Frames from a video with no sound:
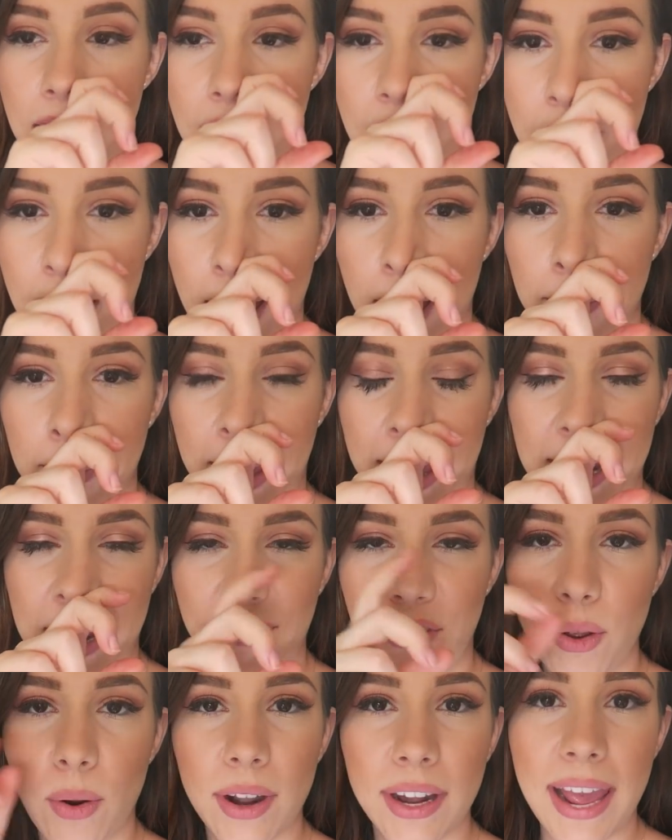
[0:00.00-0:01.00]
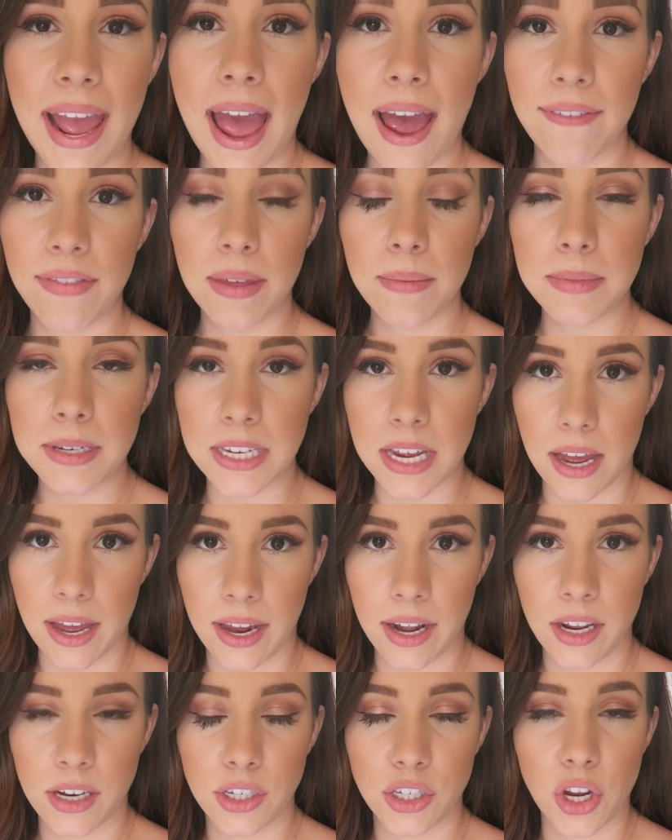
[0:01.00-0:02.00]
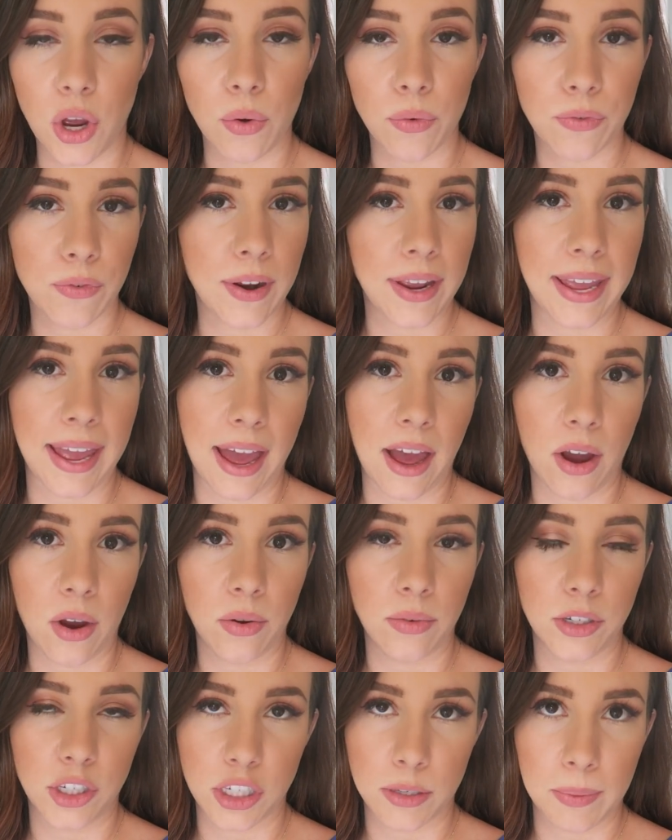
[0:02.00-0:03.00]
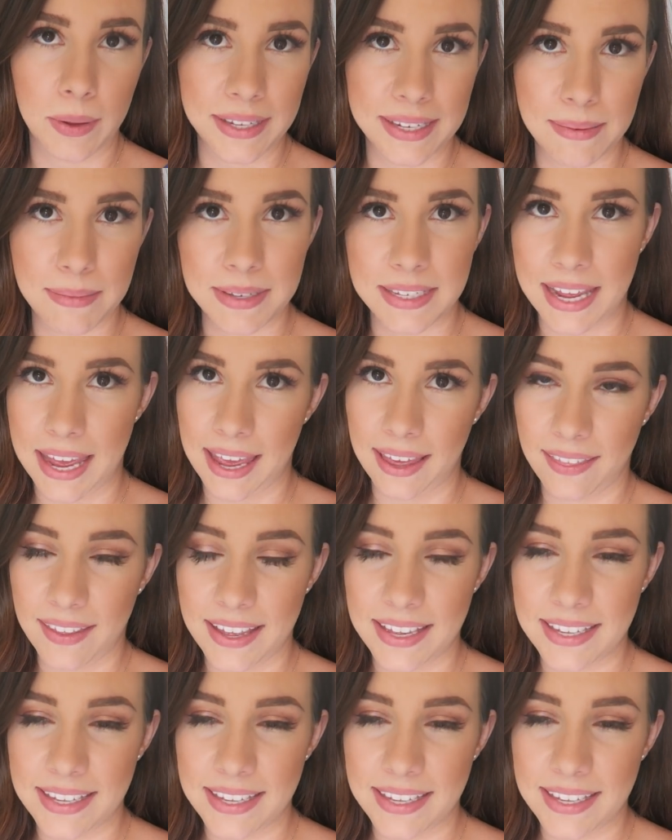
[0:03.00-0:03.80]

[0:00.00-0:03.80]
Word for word: Um, and if you already have them done, don't freak freak out just because I'm saying